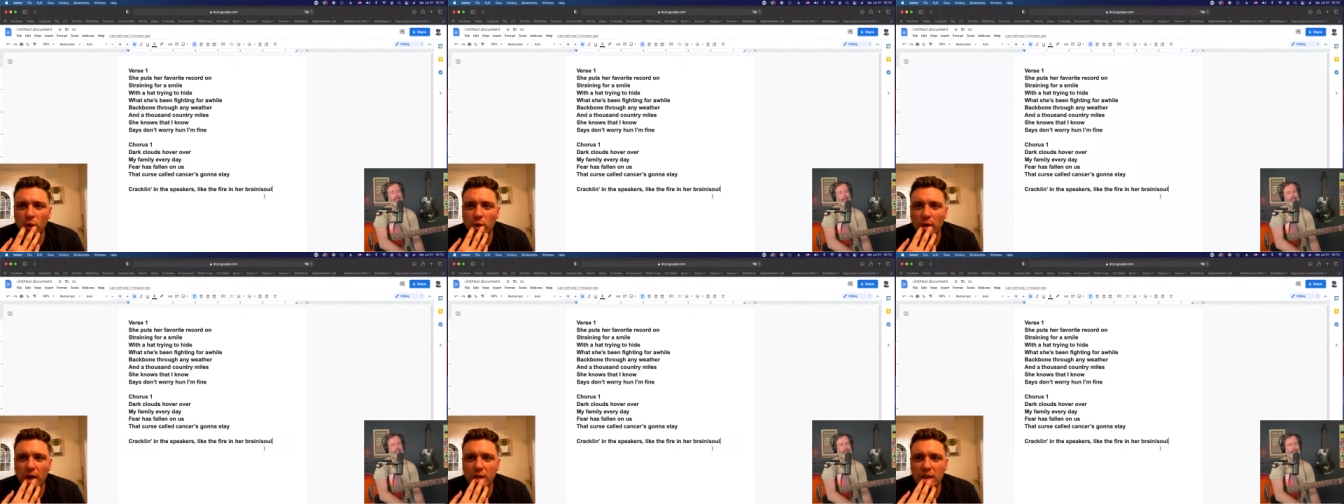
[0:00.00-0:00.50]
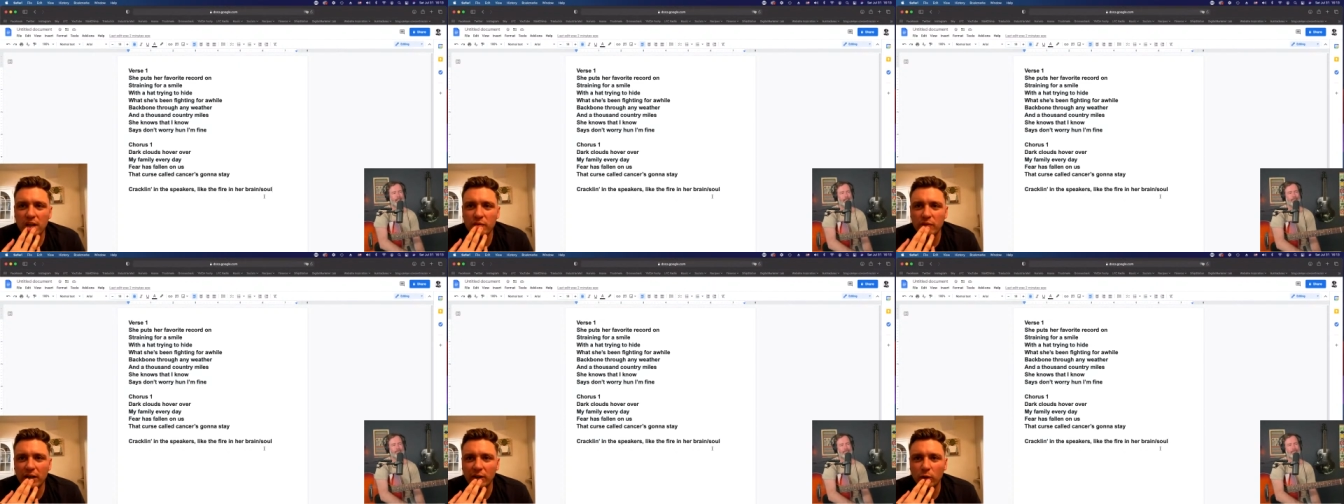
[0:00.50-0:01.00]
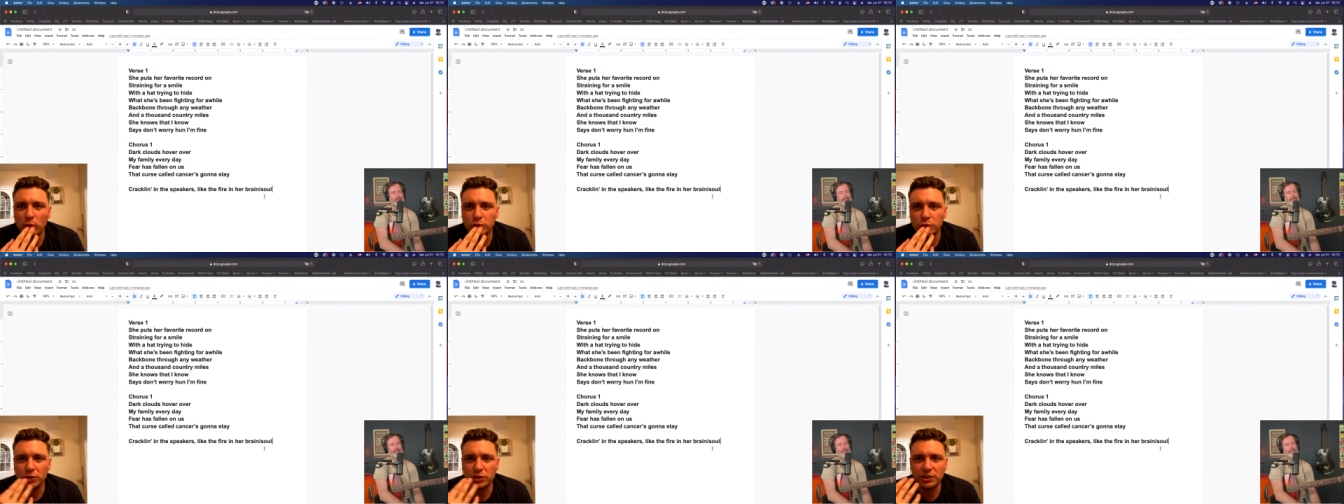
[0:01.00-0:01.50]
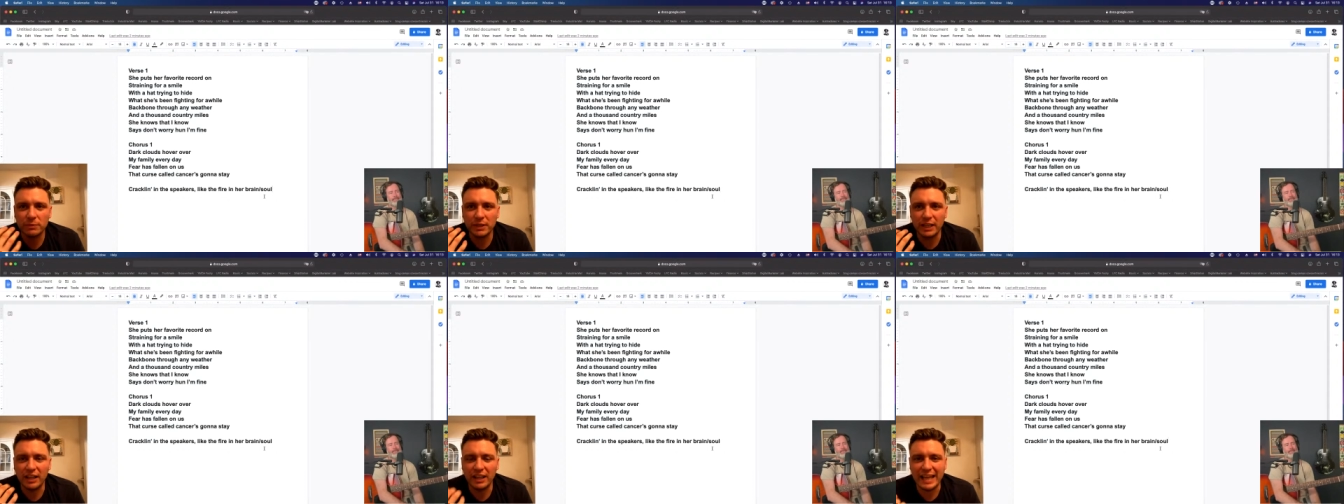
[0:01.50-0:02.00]
Well, not even agricultural, just
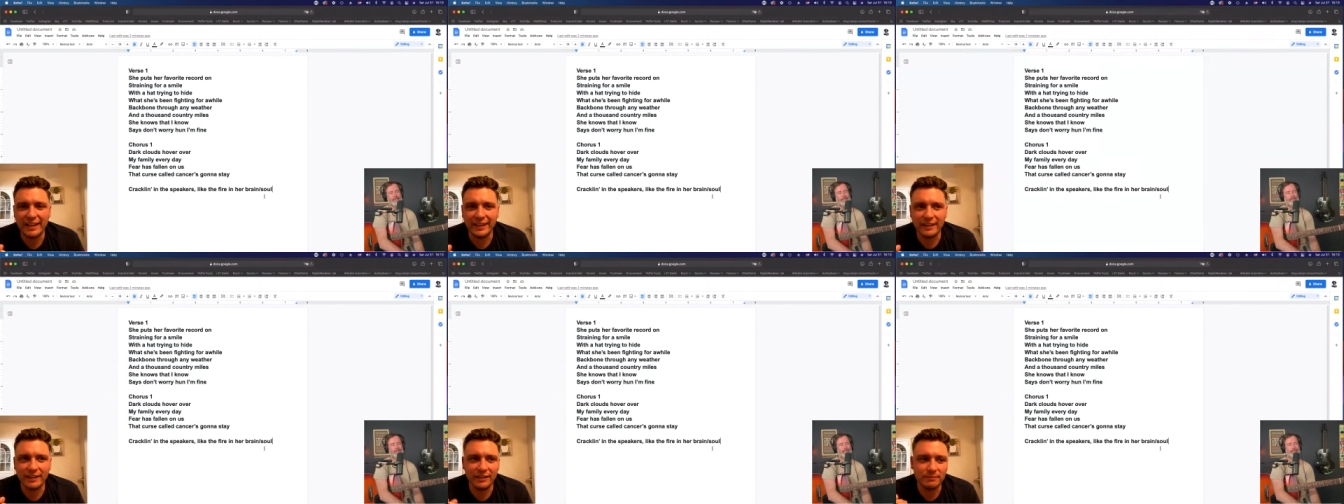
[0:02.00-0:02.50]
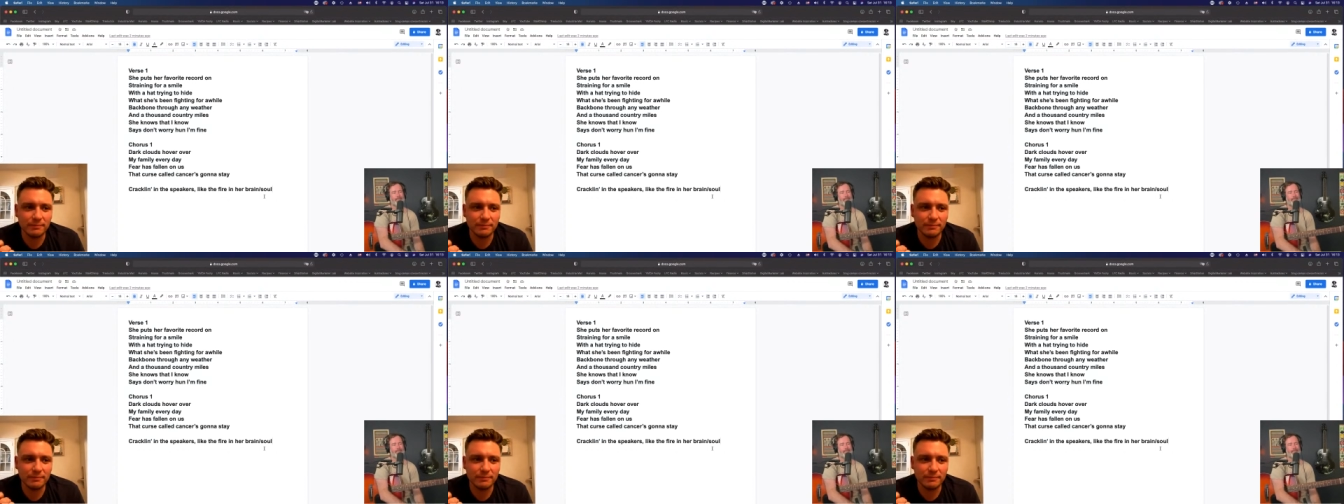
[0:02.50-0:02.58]
something like